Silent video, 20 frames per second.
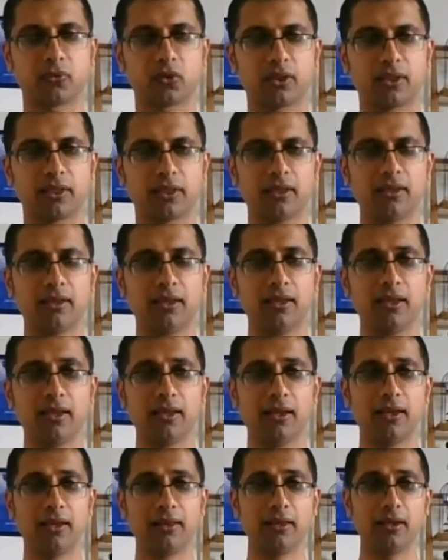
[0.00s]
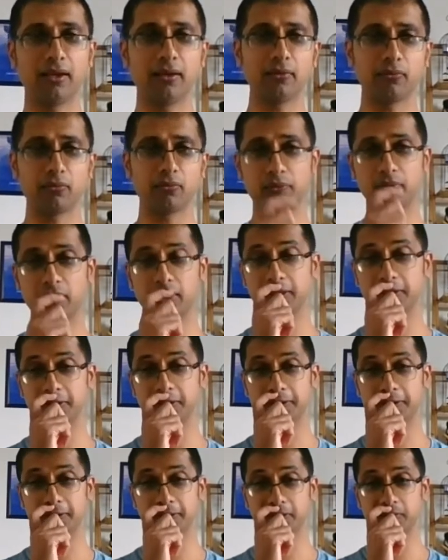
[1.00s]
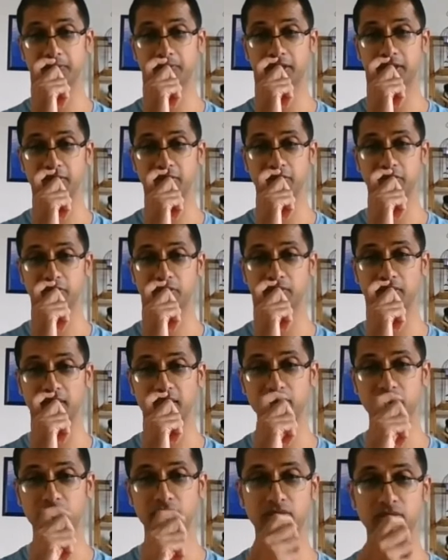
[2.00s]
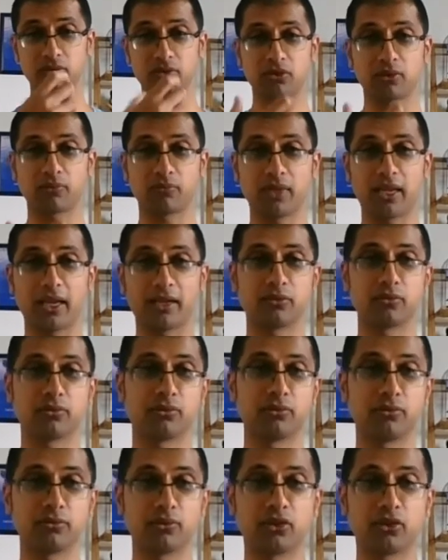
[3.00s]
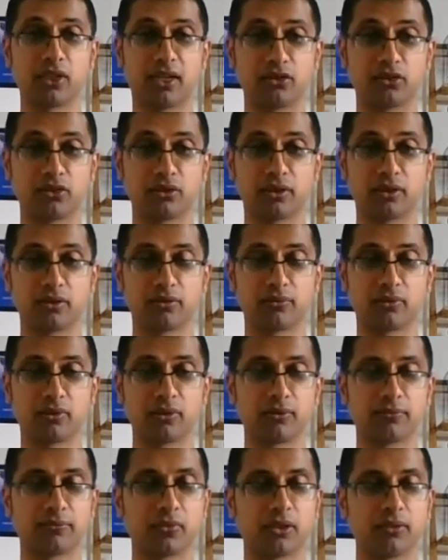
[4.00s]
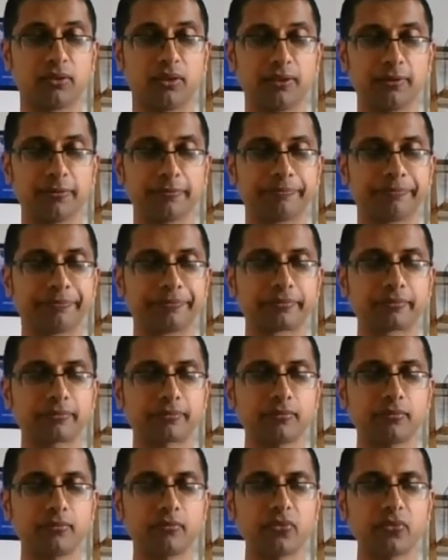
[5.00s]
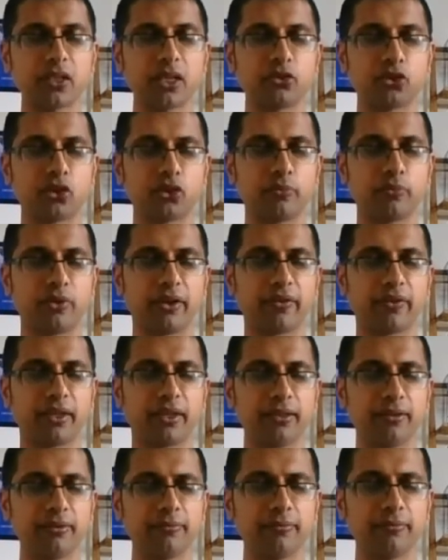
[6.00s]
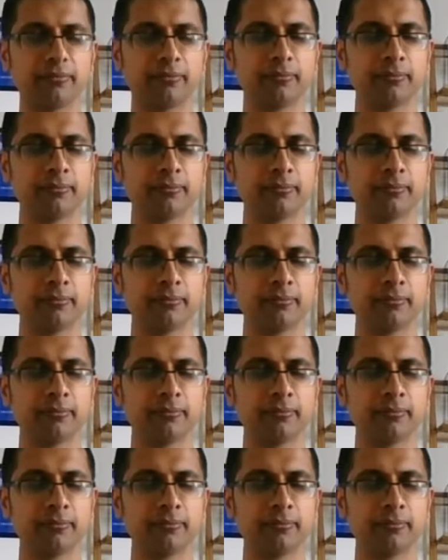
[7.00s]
Okay. And now what we're going to do is we're going to try to do some neck rotation as well. All right. So you breathe in.